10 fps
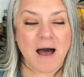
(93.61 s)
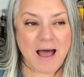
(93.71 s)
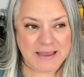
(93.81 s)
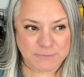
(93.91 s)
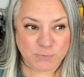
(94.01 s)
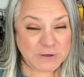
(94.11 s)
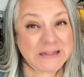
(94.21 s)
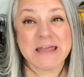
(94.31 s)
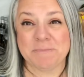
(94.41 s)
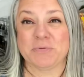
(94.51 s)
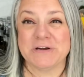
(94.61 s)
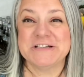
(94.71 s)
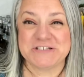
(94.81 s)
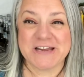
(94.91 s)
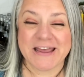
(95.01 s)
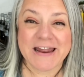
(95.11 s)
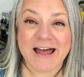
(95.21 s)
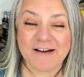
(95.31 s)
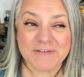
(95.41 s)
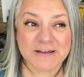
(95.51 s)
I really appreciate
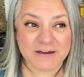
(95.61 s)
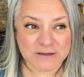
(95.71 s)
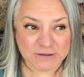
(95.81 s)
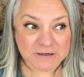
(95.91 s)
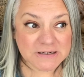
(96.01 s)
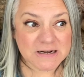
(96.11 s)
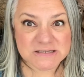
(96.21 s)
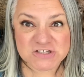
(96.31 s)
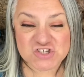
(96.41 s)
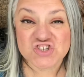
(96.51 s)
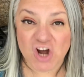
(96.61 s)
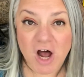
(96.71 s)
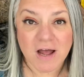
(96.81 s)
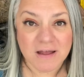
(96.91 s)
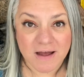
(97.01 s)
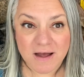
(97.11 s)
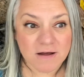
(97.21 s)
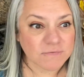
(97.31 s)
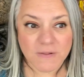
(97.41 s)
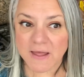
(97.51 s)
having a good stock
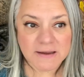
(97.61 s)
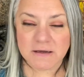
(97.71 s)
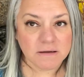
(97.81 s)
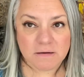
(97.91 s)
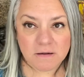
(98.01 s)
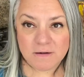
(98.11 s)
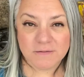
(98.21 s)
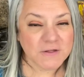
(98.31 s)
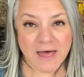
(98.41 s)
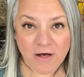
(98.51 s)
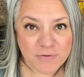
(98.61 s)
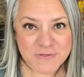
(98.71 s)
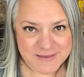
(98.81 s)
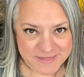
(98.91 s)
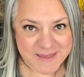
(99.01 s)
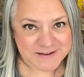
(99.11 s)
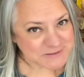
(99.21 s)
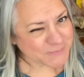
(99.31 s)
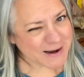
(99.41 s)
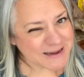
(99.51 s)
of like the healthy
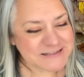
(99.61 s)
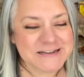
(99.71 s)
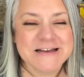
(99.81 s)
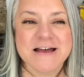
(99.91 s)
things, right?